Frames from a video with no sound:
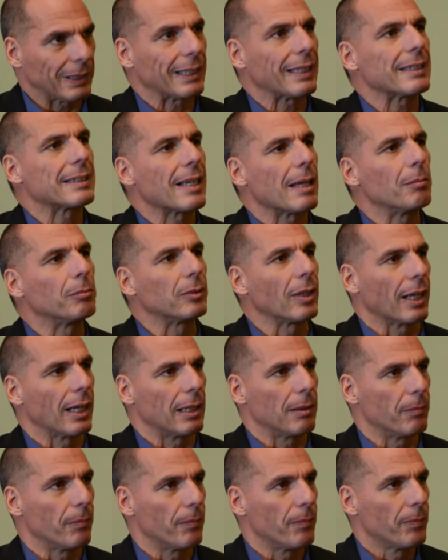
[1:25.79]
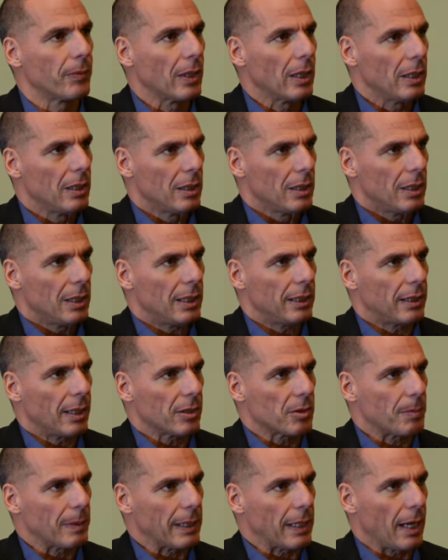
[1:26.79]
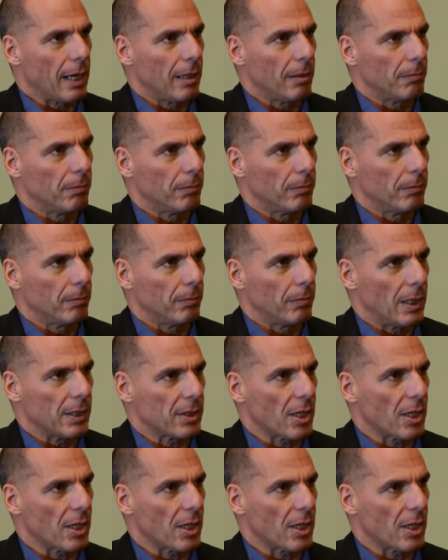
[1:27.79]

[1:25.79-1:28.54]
But at the same time, it has become